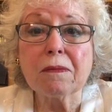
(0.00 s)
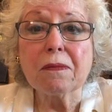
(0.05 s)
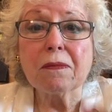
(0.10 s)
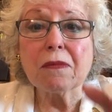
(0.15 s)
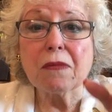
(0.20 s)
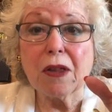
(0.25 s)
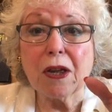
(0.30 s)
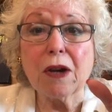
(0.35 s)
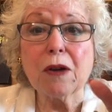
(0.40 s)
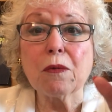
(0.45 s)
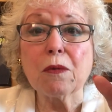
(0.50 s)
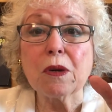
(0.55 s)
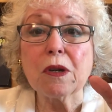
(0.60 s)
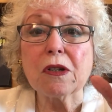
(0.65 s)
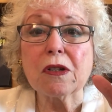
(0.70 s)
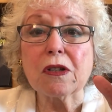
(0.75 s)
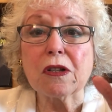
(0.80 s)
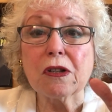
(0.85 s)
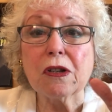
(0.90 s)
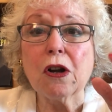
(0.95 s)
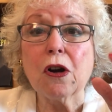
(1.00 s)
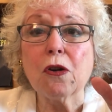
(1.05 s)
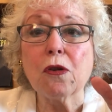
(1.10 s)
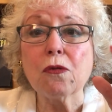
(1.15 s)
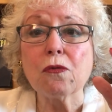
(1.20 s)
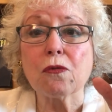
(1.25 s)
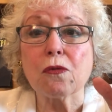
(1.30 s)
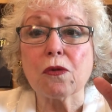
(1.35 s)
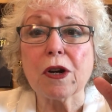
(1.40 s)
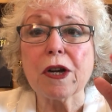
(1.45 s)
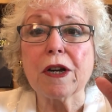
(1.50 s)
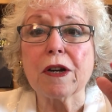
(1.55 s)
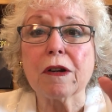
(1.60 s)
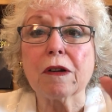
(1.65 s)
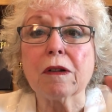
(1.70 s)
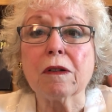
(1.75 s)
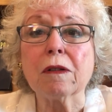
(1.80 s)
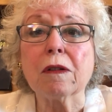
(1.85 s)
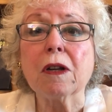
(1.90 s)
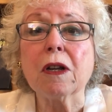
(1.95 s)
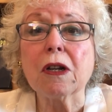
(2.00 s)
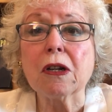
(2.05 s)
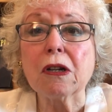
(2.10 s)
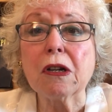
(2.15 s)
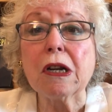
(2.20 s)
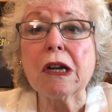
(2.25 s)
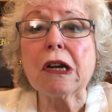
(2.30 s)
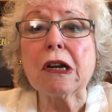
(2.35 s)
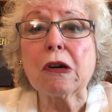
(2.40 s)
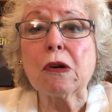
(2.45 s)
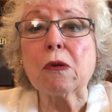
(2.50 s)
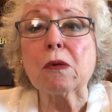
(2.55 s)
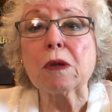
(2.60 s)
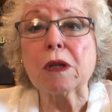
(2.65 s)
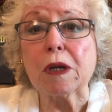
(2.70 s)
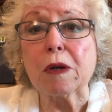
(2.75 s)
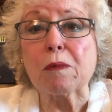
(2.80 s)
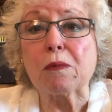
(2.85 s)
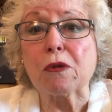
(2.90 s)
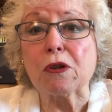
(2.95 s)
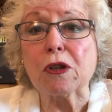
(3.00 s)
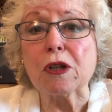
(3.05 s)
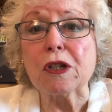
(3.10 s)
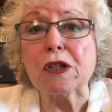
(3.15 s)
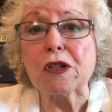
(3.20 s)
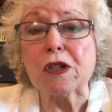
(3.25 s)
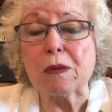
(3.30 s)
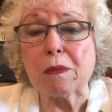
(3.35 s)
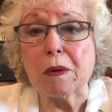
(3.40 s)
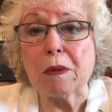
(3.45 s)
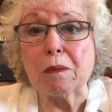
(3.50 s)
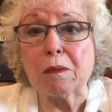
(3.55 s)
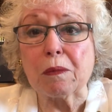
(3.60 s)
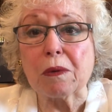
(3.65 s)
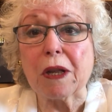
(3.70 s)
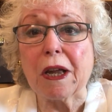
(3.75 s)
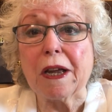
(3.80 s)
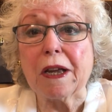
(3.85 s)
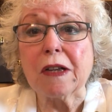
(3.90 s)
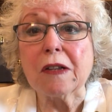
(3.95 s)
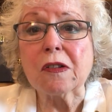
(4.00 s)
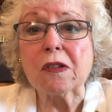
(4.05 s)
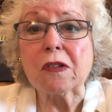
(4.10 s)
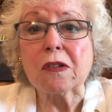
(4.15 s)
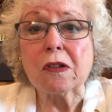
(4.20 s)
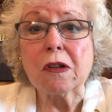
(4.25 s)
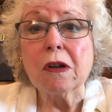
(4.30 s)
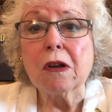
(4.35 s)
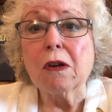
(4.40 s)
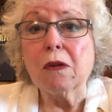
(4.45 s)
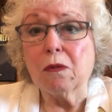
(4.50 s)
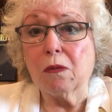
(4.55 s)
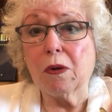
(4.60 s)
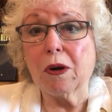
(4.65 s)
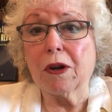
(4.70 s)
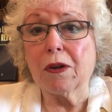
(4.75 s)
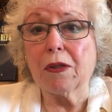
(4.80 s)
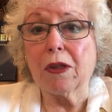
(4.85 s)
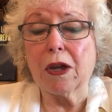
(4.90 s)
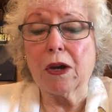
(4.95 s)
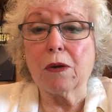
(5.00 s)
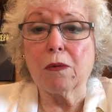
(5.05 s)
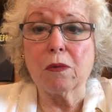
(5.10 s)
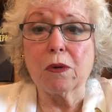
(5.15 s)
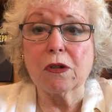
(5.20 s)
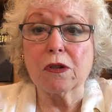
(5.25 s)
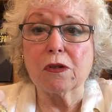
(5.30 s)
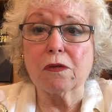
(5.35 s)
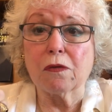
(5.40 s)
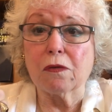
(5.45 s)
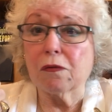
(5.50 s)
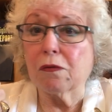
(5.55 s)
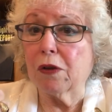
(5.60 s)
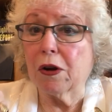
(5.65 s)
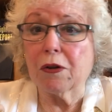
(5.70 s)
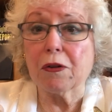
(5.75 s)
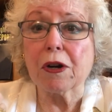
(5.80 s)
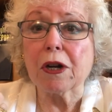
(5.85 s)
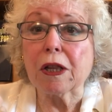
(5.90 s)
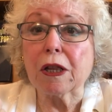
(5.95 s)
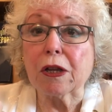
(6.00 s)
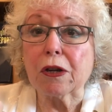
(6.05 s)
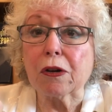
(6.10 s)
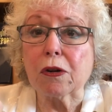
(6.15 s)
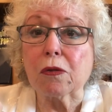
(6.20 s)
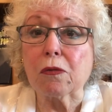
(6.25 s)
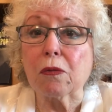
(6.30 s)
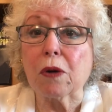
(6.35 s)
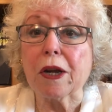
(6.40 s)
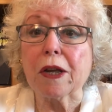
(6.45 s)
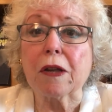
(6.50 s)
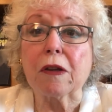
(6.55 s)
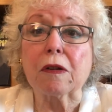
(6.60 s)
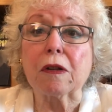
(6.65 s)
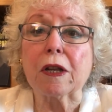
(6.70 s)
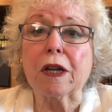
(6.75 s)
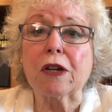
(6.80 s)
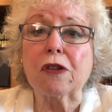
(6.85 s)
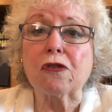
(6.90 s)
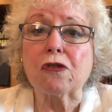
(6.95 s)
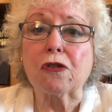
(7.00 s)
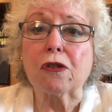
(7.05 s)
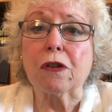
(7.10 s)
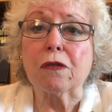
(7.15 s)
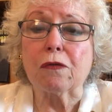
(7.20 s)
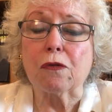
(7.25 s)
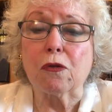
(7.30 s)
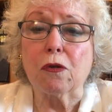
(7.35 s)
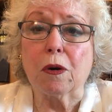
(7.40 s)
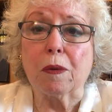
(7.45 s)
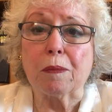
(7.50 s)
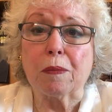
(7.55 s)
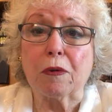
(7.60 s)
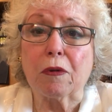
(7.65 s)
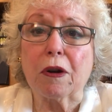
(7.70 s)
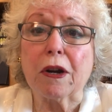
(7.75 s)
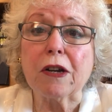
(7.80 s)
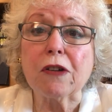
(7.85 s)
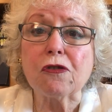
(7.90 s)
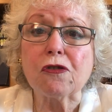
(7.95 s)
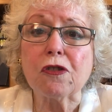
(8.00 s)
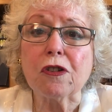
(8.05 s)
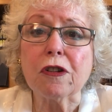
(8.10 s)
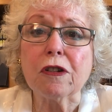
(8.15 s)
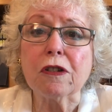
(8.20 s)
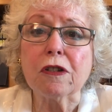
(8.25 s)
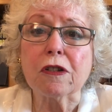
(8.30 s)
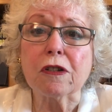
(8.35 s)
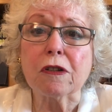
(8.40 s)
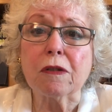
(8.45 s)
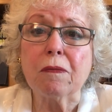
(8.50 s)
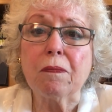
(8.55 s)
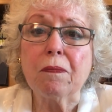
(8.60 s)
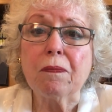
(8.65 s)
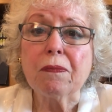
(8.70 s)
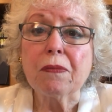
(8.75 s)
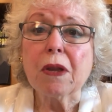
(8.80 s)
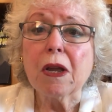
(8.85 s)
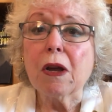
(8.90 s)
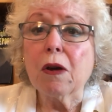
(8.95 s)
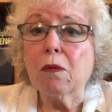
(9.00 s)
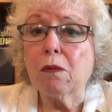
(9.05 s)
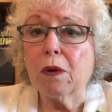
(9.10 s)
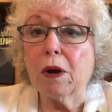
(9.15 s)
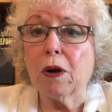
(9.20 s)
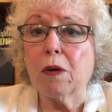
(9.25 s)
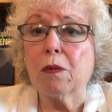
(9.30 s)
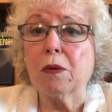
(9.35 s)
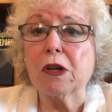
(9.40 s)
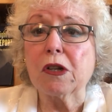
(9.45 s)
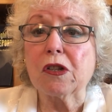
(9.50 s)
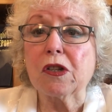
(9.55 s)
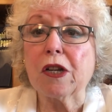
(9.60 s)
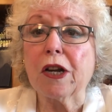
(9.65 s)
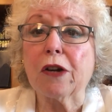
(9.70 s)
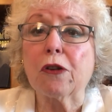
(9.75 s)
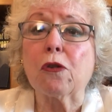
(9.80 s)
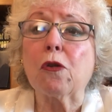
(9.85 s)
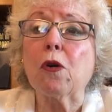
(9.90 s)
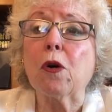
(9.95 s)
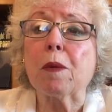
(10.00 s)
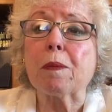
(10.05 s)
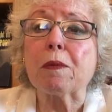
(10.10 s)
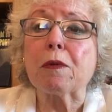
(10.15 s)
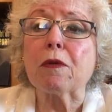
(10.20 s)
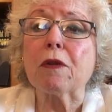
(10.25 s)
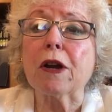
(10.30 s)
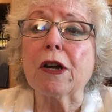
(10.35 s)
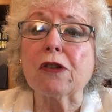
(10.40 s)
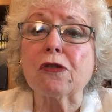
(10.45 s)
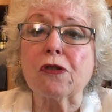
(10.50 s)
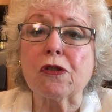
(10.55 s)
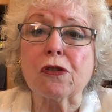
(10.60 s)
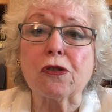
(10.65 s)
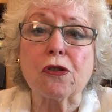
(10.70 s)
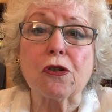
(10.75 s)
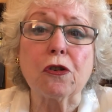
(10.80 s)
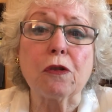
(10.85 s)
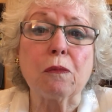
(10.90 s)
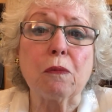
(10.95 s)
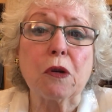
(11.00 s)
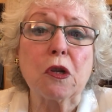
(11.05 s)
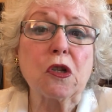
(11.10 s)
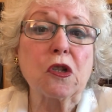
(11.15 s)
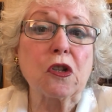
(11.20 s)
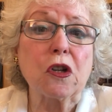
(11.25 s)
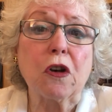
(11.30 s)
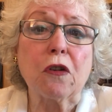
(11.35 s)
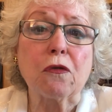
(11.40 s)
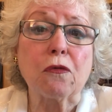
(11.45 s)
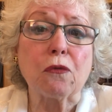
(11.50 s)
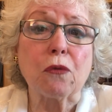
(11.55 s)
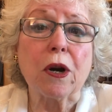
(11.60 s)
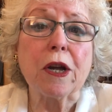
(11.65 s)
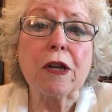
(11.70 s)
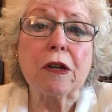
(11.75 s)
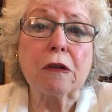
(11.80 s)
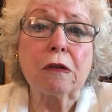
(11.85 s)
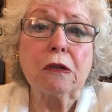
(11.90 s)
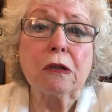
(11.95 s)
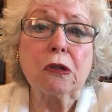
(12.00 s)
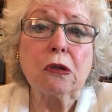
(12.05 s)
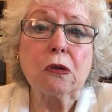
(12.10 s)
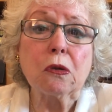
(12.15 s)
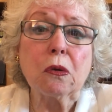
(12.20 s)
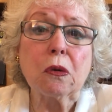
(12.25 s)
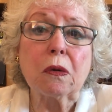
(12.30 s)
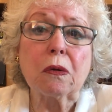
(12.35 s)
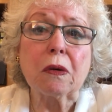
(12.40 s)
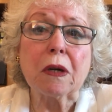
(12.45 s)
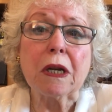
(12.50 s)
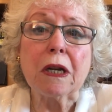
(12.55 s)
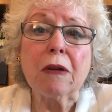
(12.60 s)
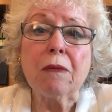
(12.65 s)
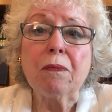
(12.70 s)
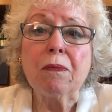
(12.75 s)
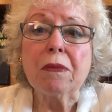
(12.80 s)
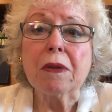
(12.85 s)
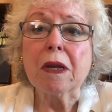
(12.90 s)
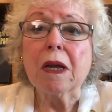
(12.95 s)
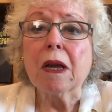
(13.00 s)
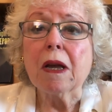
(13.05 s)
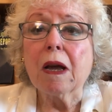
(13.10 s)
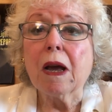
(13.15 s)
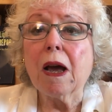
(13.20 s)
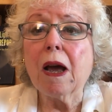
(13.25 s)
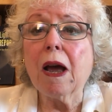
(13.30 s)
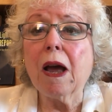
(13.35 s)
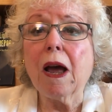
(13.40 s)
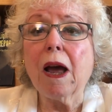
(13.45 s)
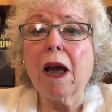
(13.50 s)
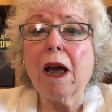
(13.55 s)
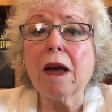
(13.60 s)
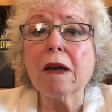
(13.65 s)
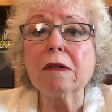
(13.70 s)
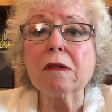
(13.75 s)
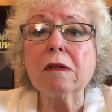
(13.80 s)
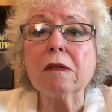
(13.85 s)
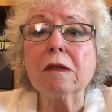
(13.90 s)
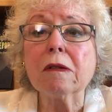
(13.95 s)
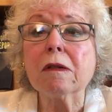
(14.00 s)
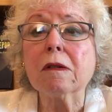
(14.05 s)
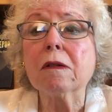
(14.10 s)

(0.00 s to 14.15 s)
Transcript: there was no real neoliberalism in place, where there was very little regulation of corporations, where we said corporations could be self-regulatory, and